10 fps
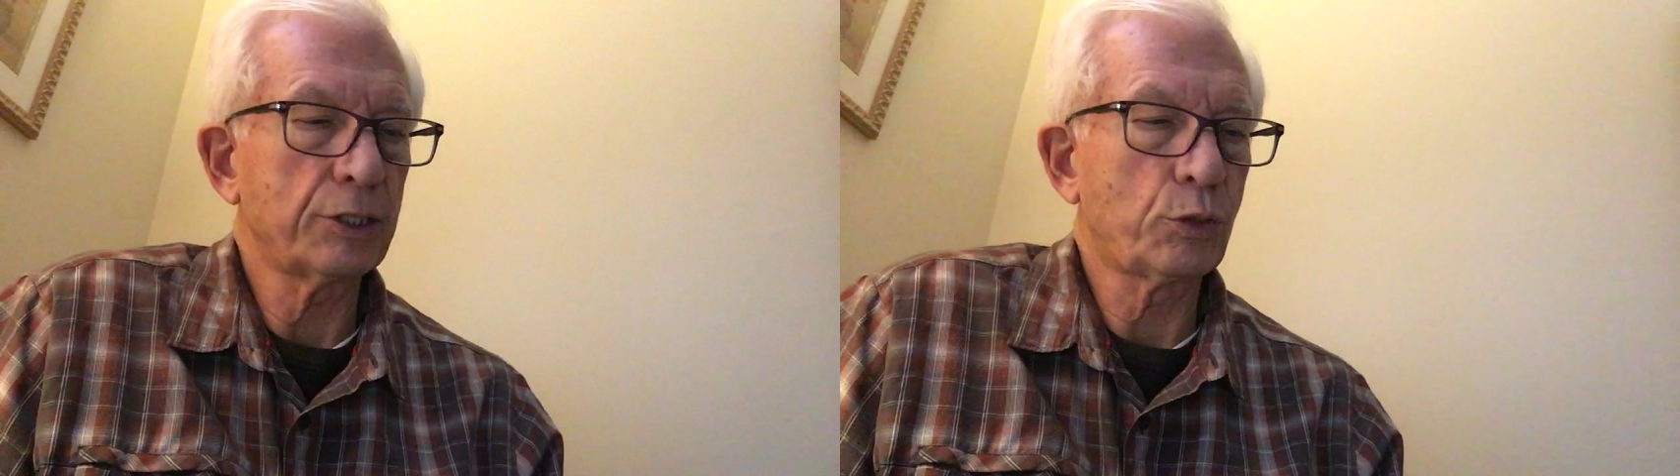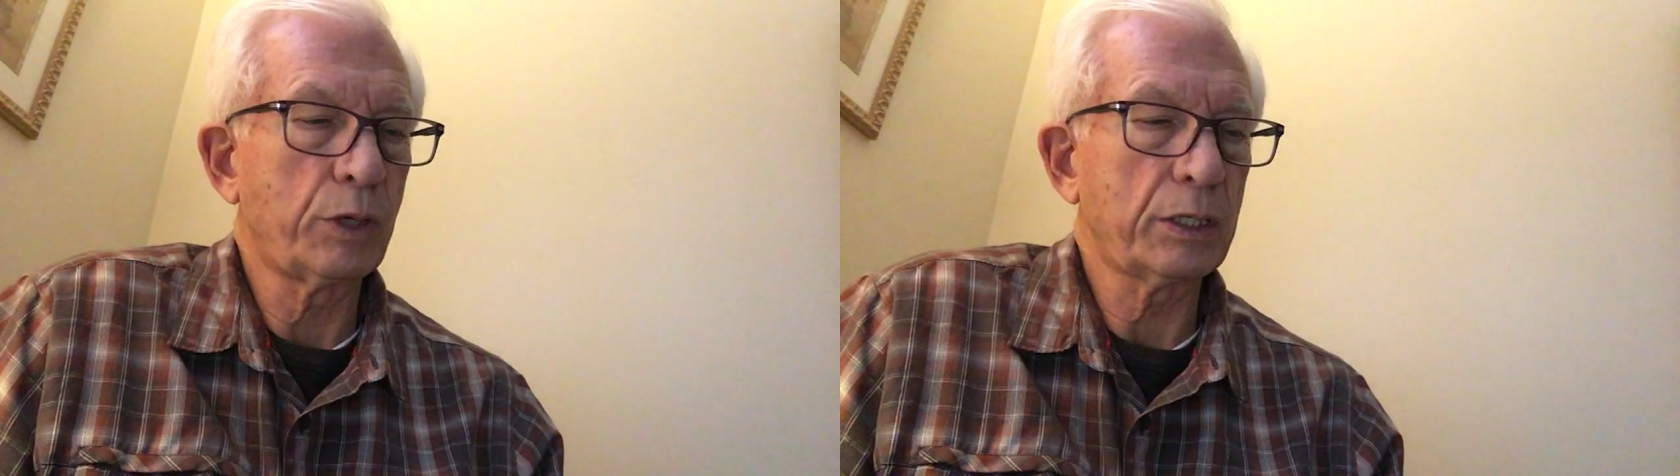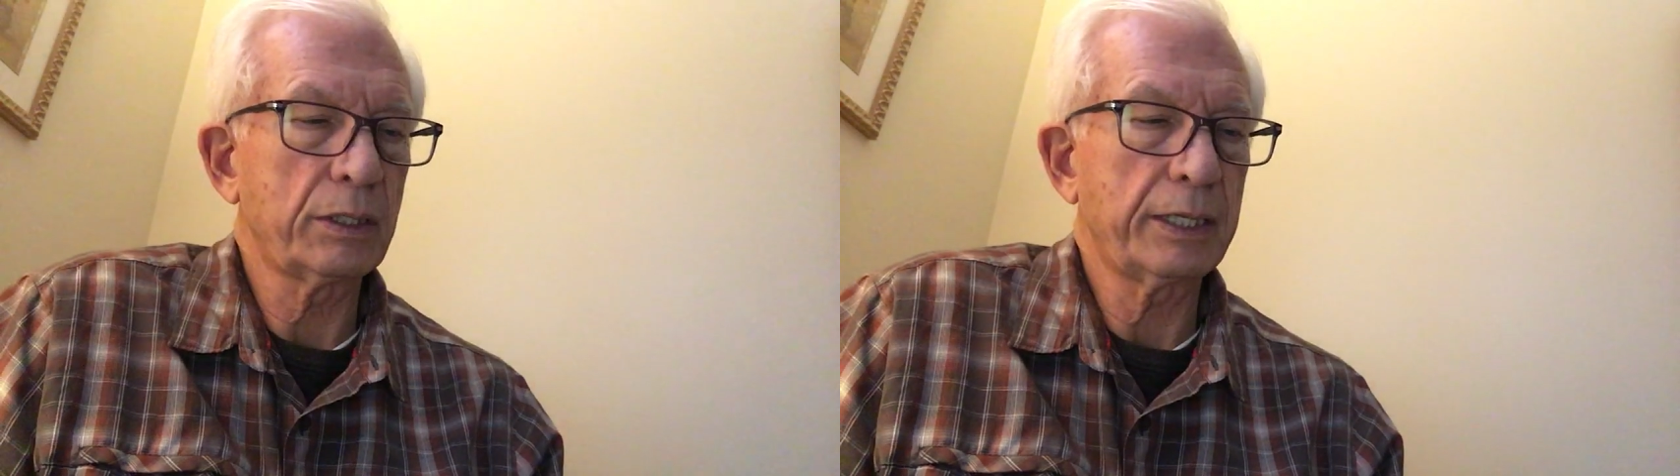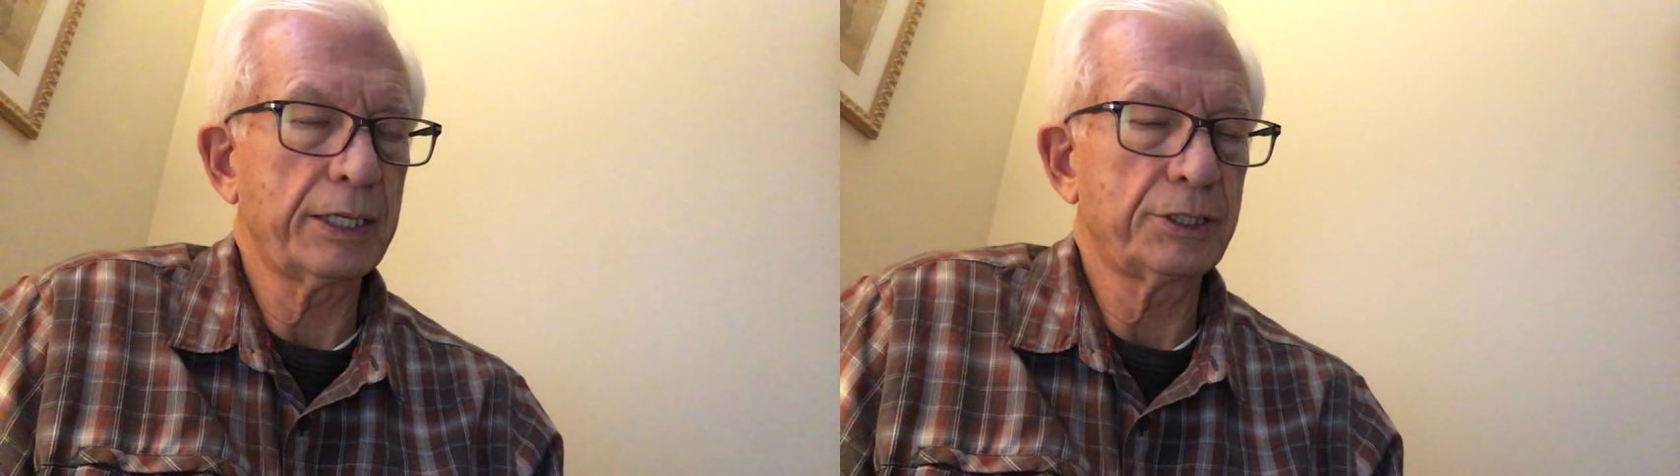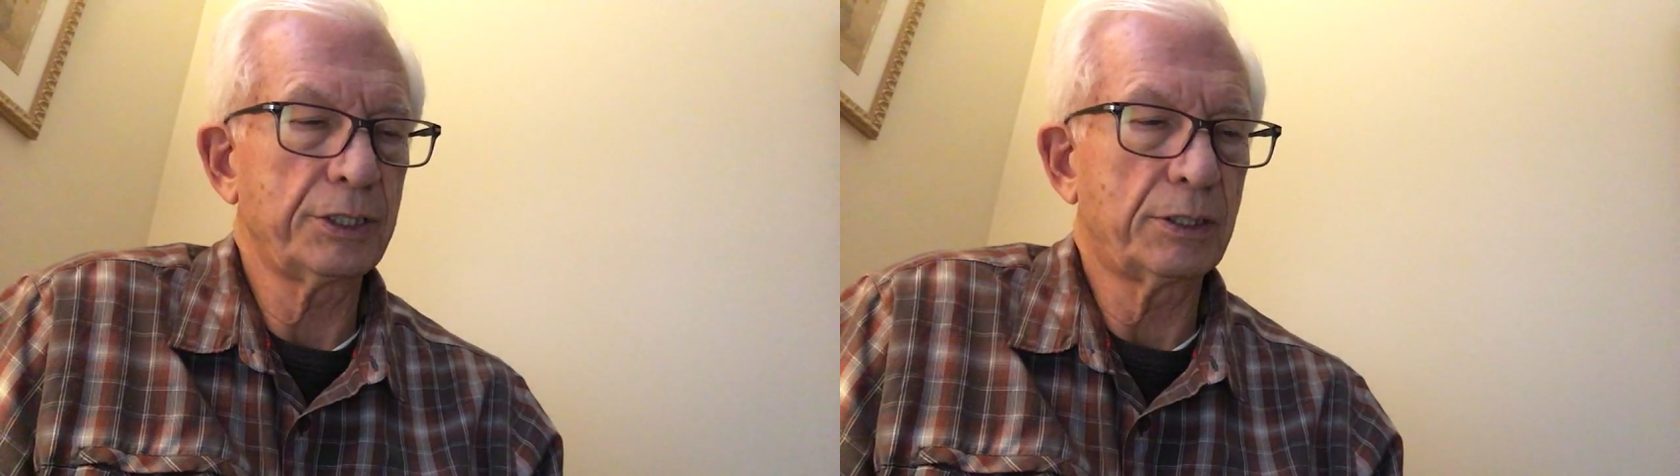quickly as
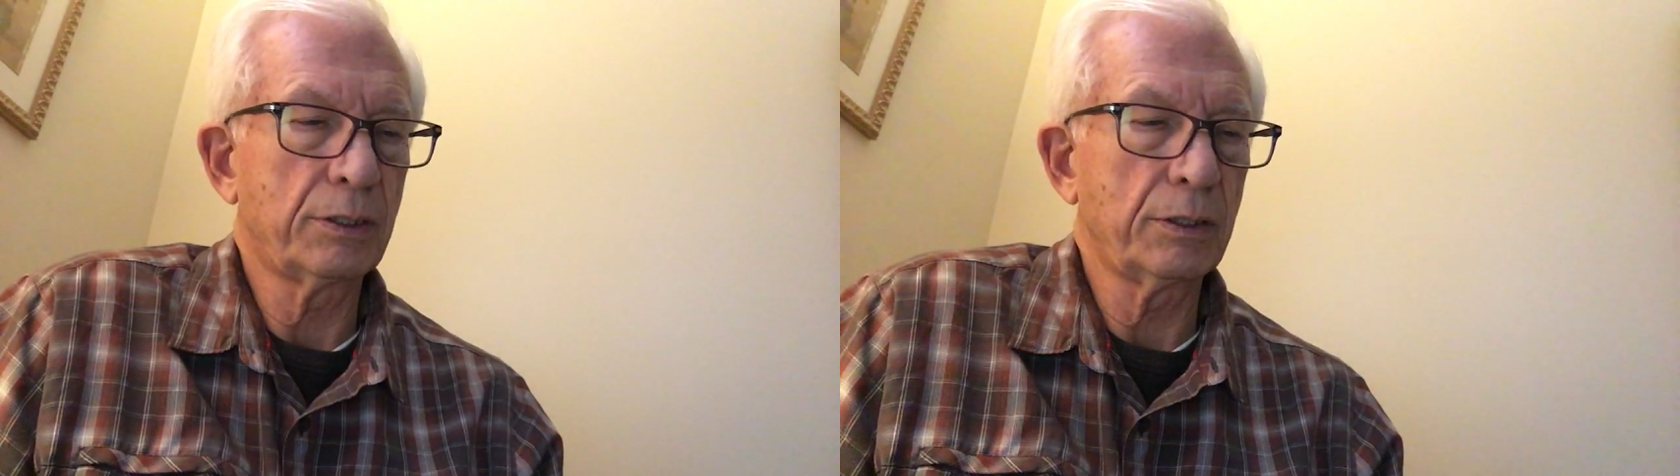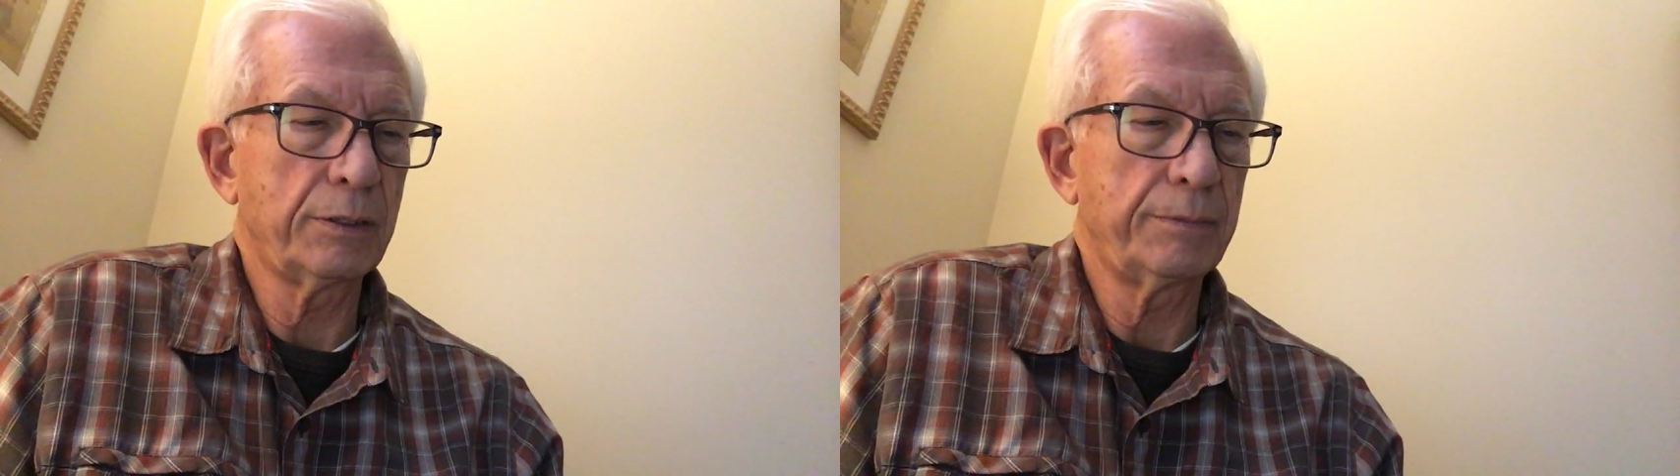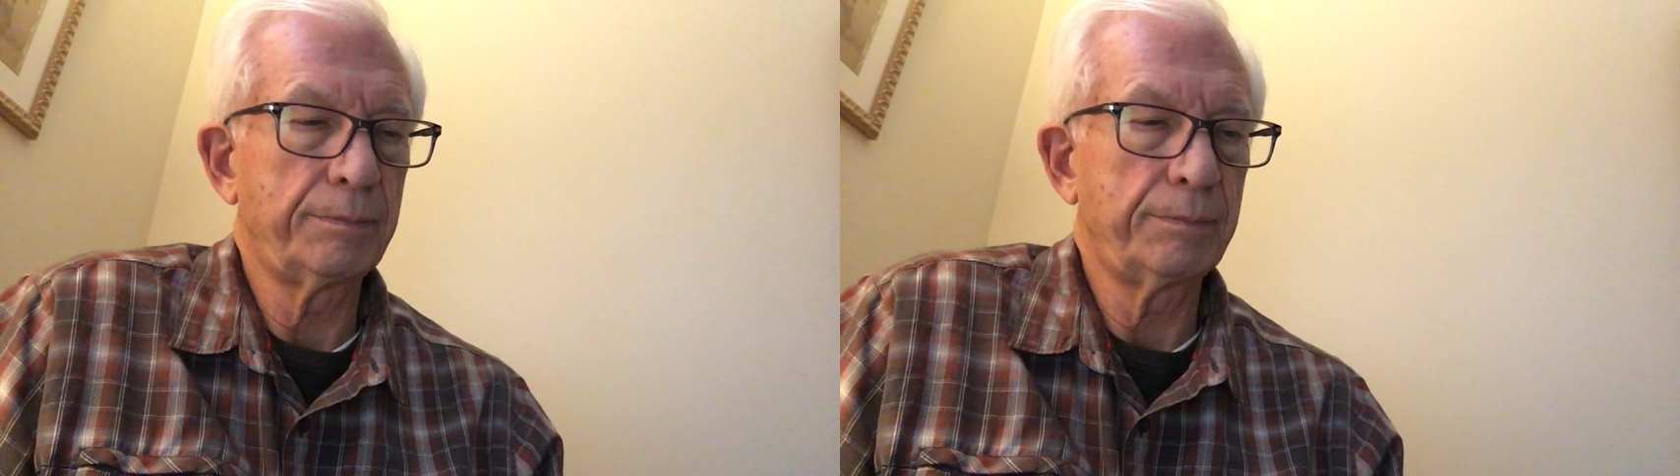she could,